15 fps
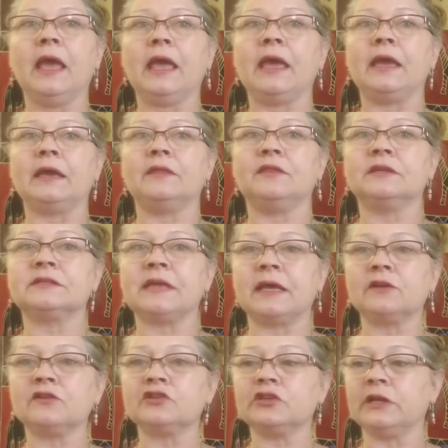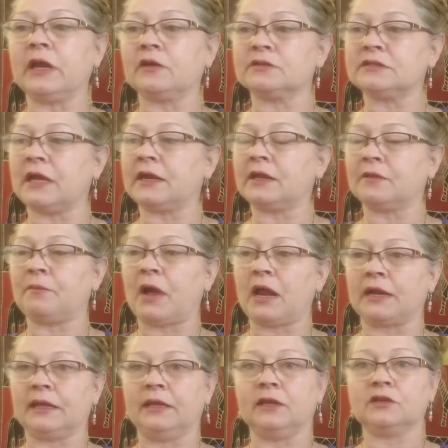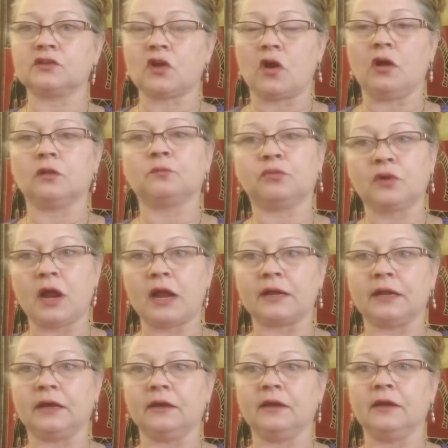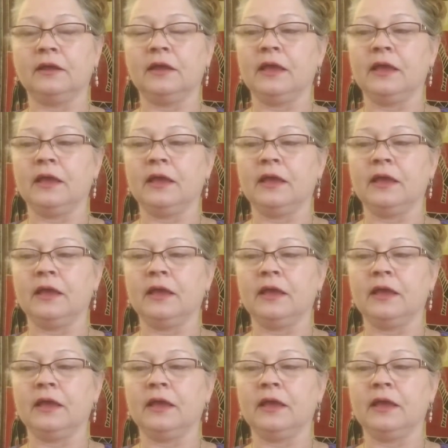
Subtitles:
And this energy outside of the body is called prana.